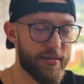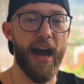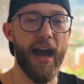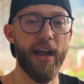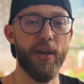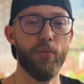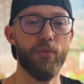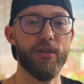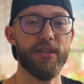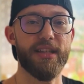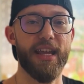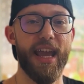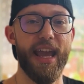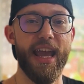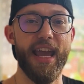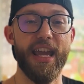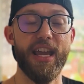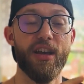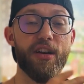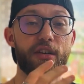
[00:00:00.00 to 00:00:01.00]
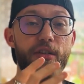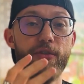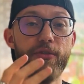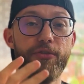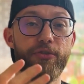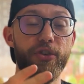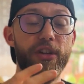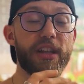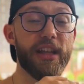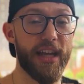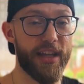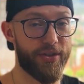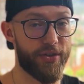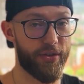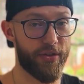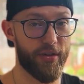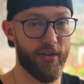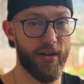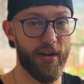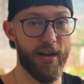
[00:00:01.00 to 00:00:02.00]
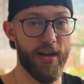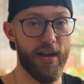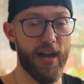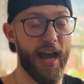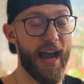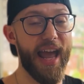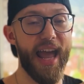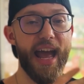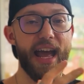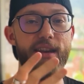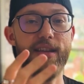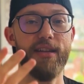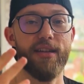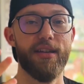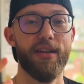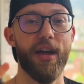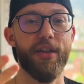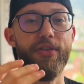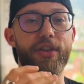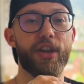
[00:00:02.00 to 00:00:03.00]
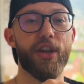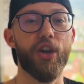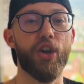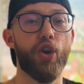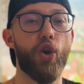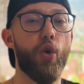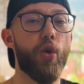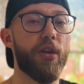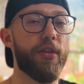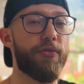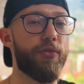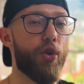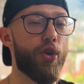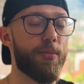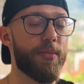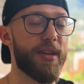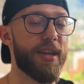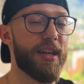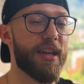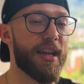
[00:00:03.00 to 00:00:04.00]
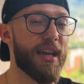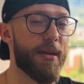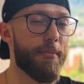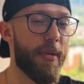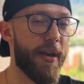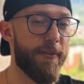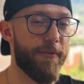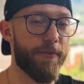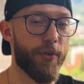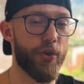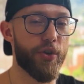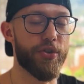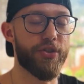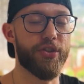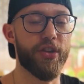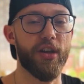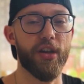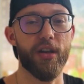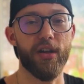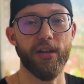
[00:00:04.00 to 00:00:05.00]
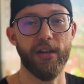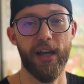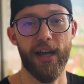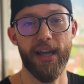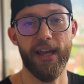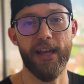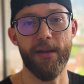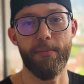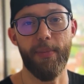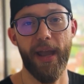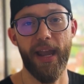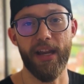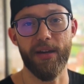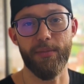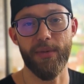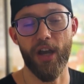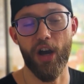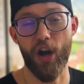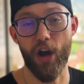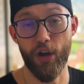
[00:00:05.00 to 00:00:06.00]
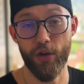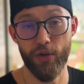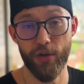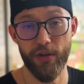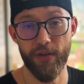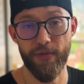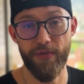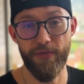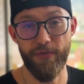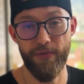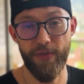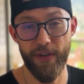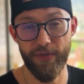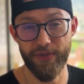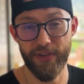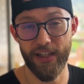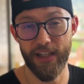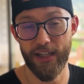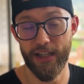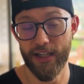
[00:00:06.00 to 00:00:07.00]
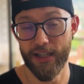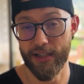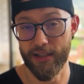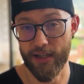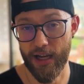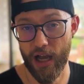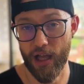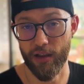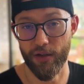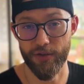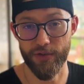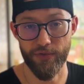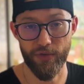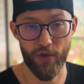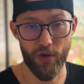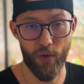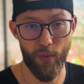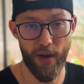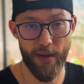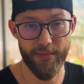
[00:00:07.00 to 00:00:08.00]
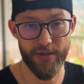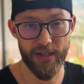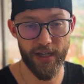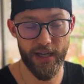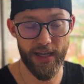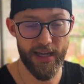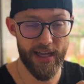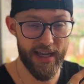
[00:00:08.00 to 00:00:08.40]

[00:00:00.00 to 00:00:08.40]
I was a freelancer. I had nothing going for me. My first client paid me $150 for a website.